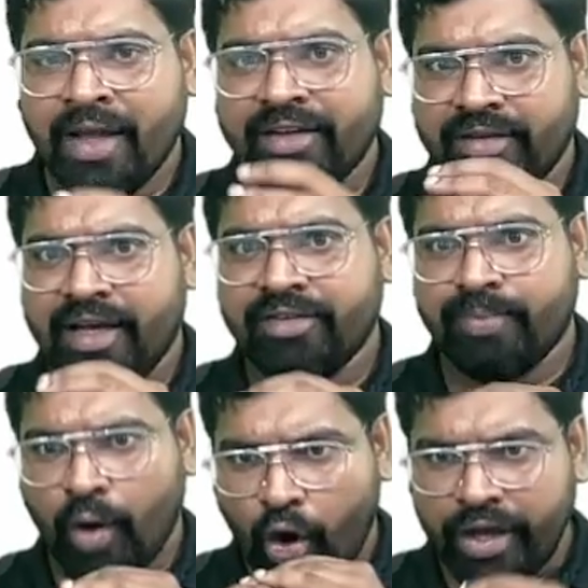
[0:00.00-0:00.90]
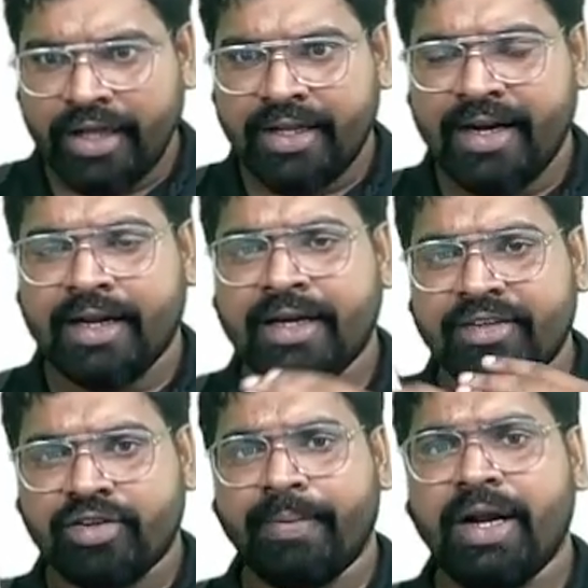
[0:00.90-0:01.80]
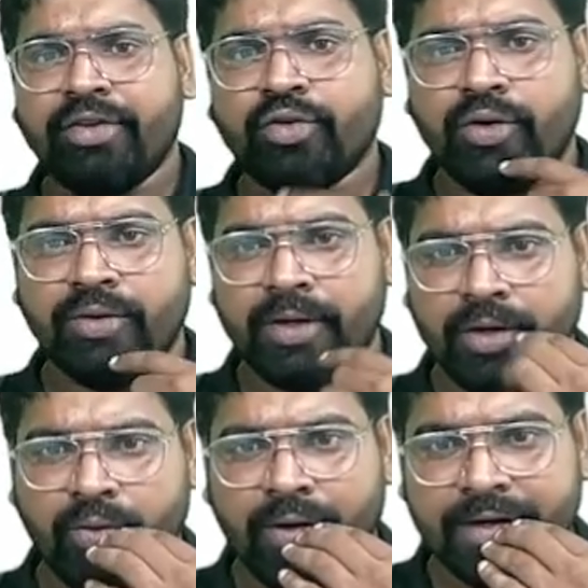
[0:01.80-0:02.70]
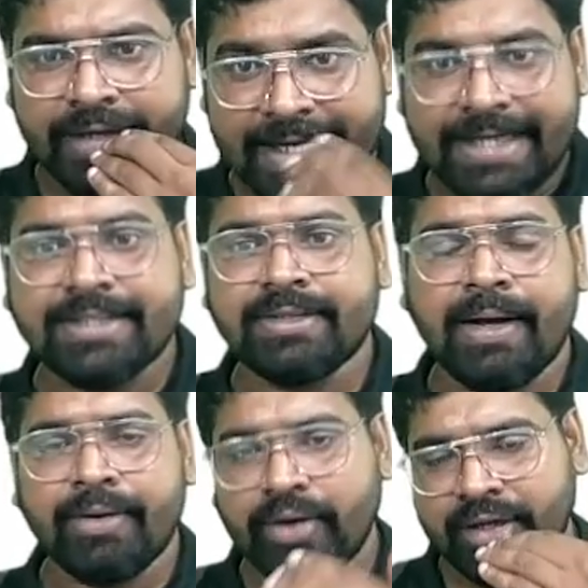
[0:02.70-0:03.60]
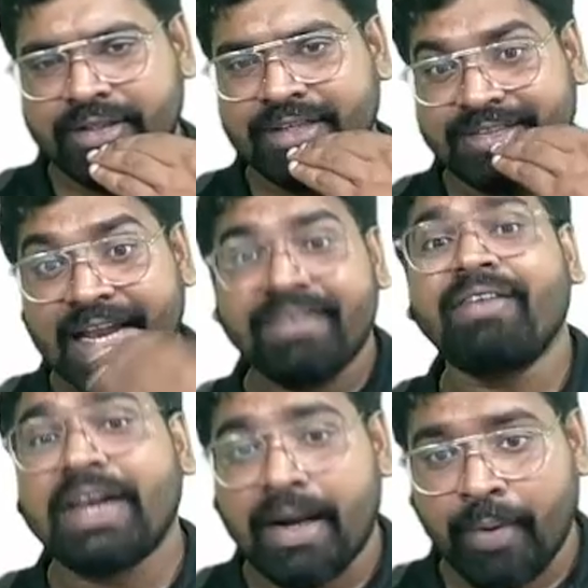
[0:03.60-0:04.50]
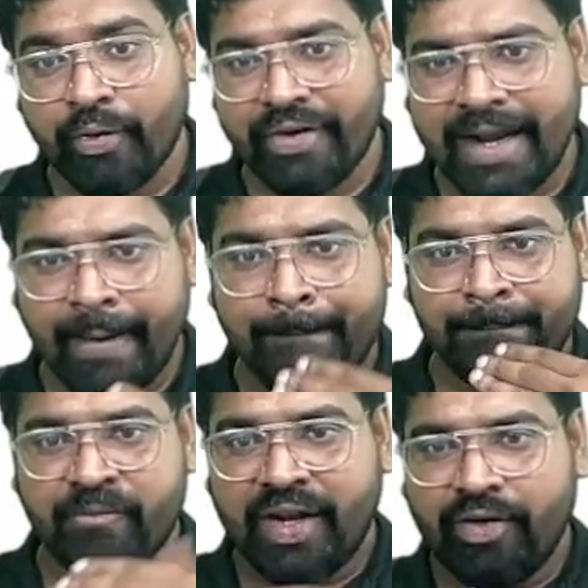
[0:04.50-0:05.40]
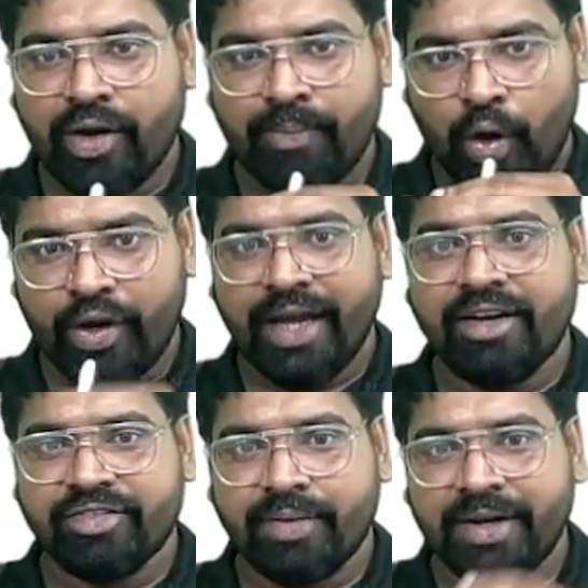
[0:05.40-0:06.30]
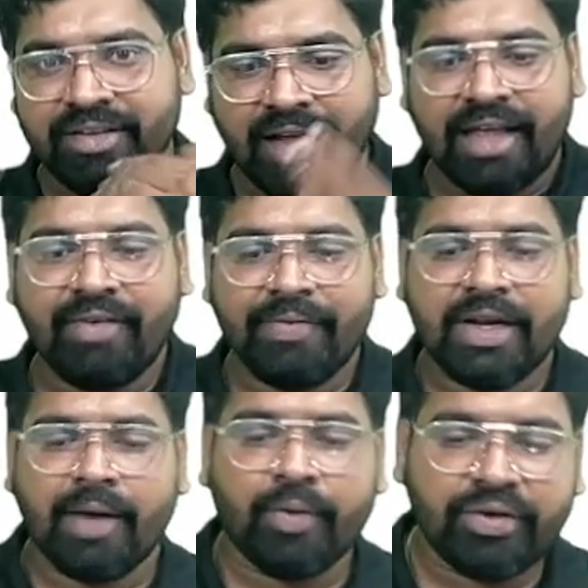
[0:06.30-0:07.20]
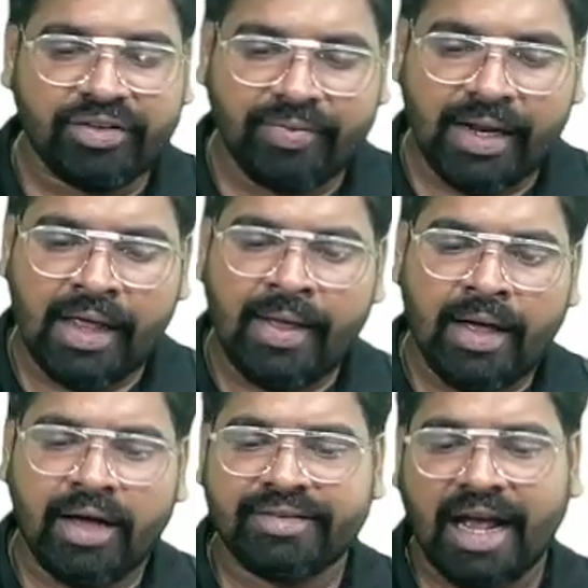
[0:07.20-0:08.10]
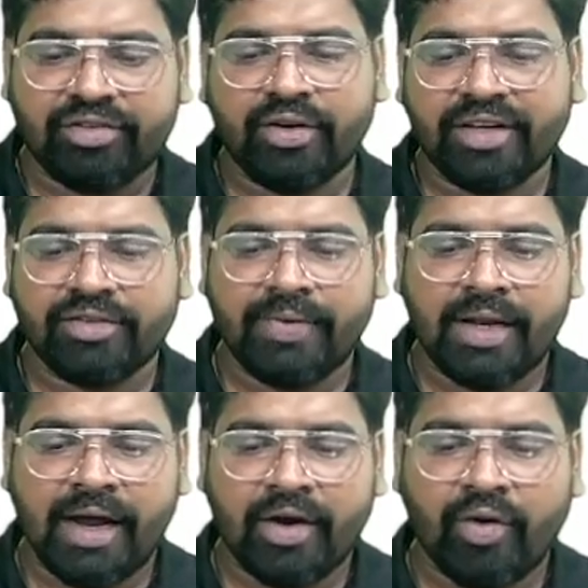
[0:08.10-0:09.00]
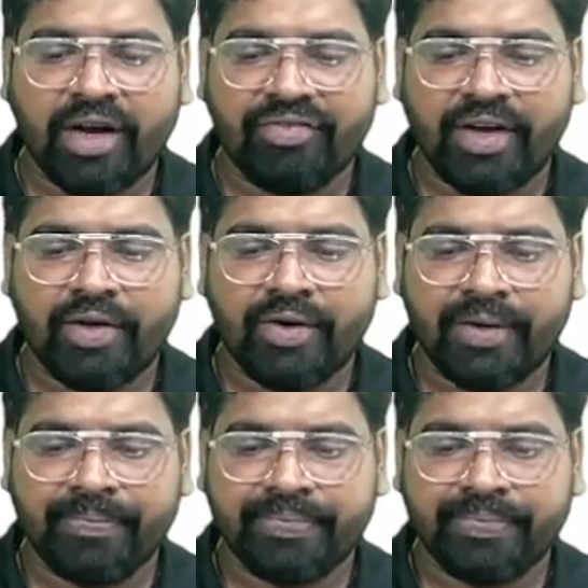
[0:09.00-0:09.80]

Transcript: is he's blowing that instrument. So what tears, the saliva will come out, right? When you are blowing an instrument, the saliva will come out. This will saxophone test will quantify your